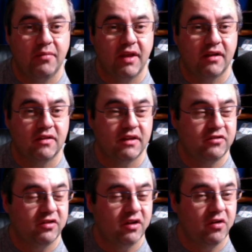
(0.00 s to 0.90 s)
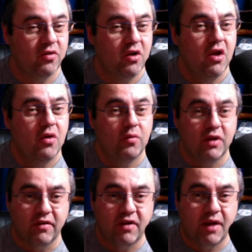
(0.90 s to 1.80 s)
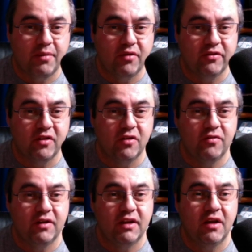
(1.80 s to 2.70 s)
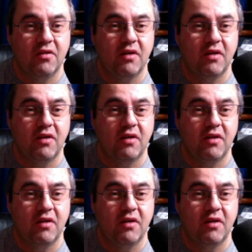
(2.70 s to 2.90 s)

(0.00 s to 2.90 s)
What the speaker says: That'll let you know whenever I post a new video.